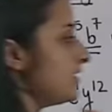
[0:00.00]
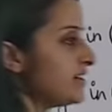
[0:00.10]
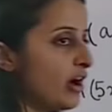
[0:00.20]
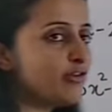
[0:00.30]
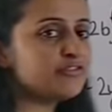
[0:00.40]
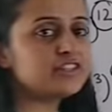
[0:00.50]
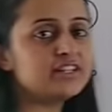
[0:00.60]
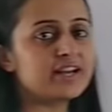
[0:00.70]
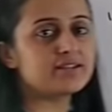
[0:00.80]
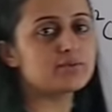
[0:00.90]
Now for the
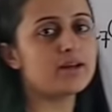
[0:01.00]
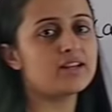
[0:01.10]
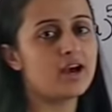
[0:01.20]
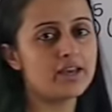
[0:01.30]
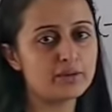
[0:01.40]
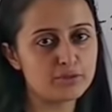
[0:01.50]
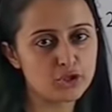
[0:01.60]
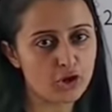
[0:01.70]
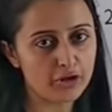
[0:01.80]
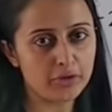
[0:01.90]
next one, I am
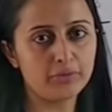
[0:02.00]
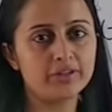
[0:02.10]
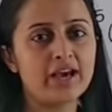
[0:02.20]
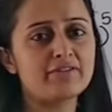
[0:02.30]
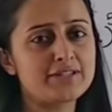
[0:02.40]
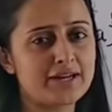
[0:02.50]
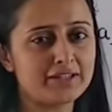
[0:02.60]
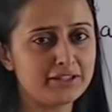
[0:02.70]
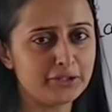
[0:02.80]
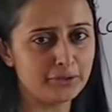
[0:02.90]
sure you would have
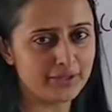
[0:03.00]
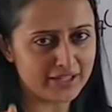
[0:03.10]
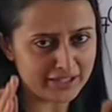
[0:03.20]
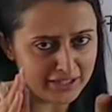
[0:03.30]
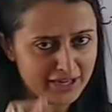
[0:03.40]
started doing it